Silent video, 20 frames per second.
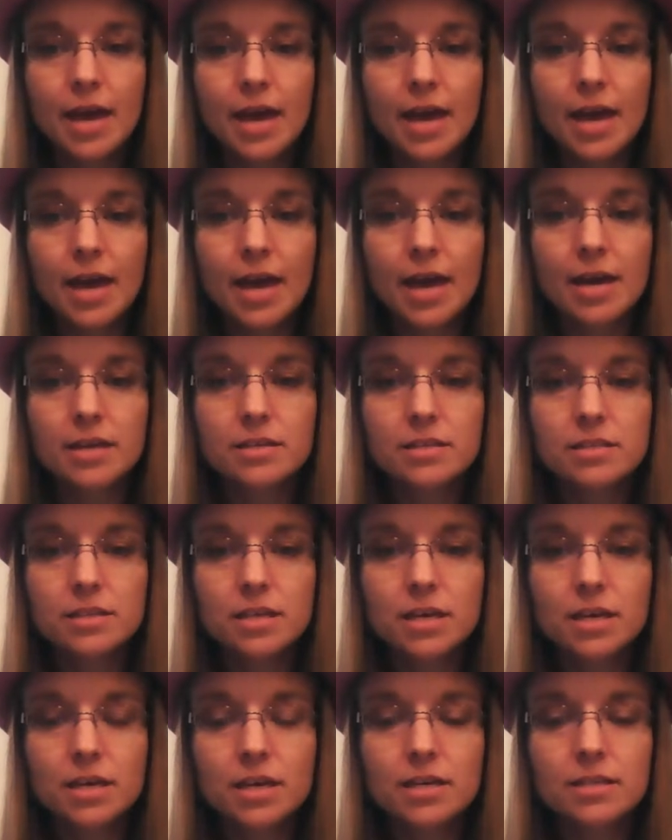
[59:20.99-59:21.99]
and
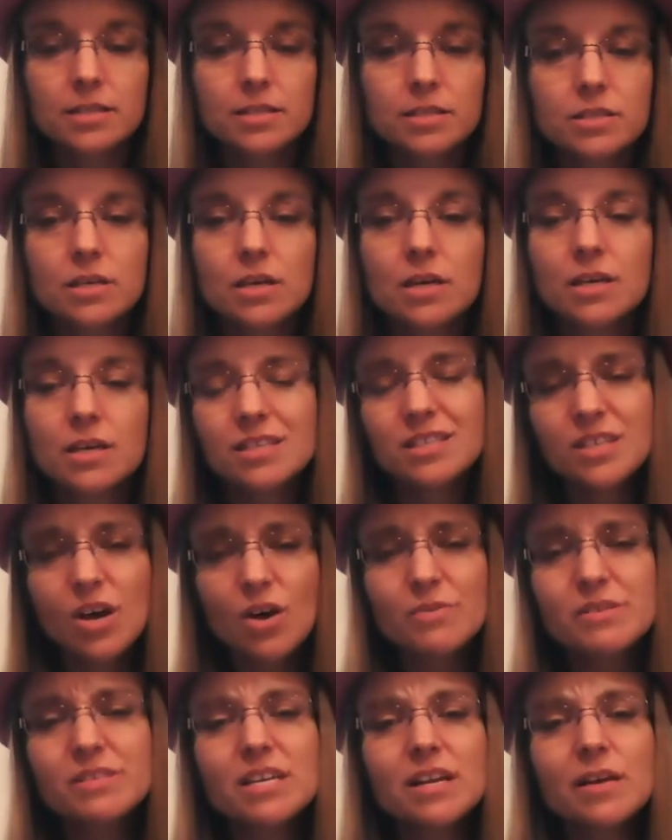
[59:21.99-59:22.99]
it's
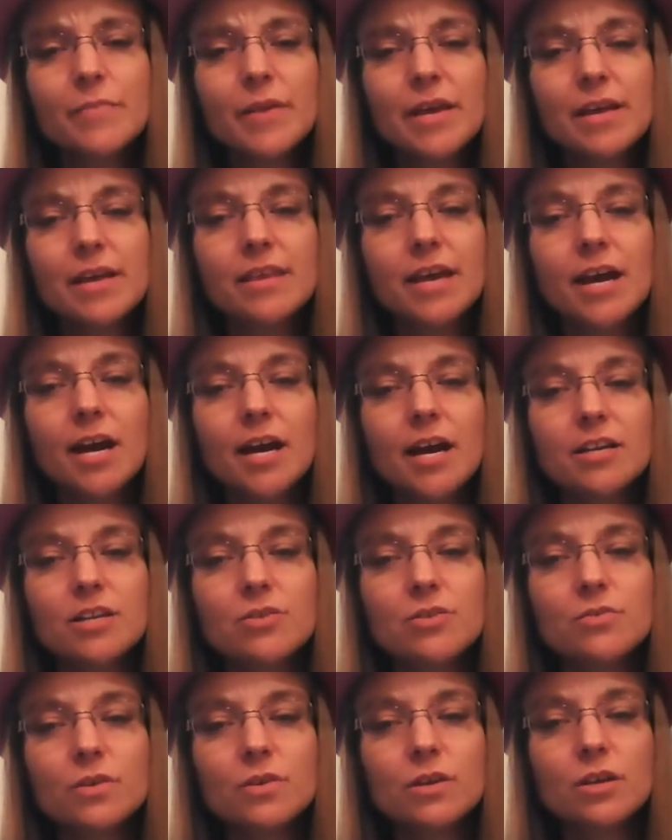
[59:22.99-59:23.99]
always going to be there,
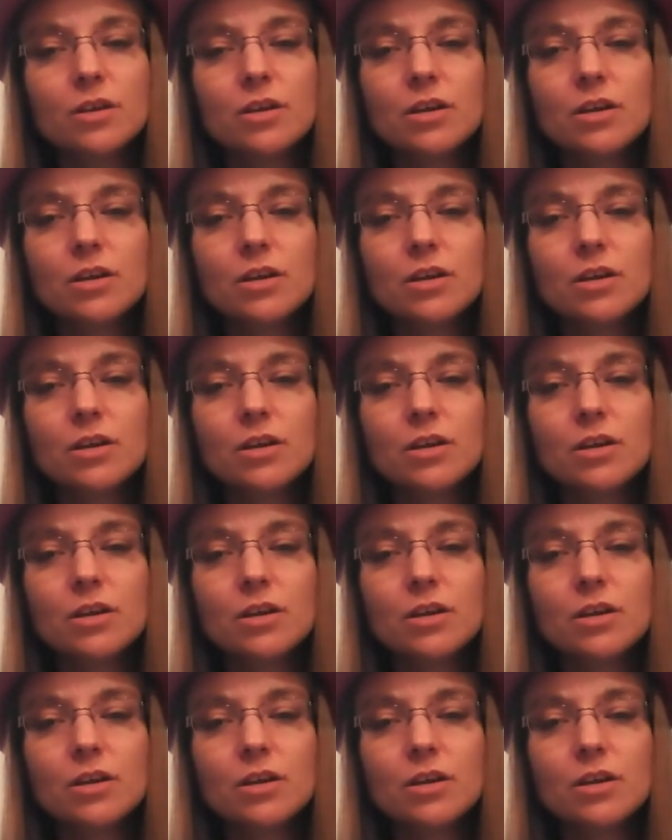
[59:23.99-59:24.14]
and